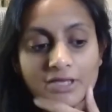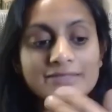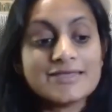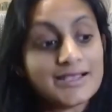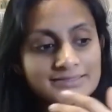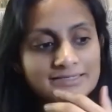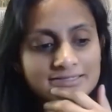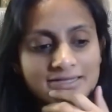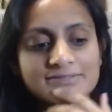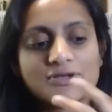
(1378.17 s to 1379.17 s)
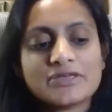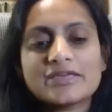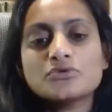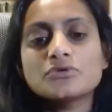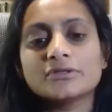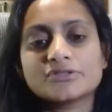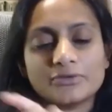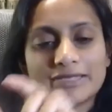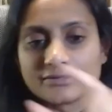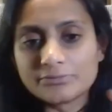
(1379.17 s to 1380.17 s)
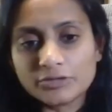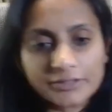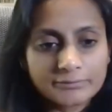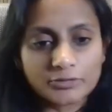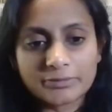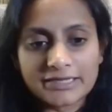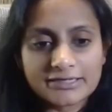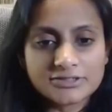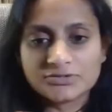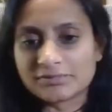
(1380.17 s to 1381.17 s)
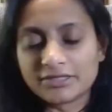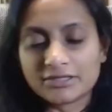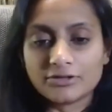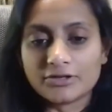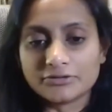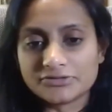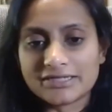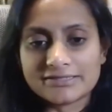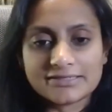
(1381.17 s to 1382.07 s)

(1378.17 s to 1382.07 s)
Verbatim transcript: Yes, it does. Okay, cool. So we're planning to do something along those lines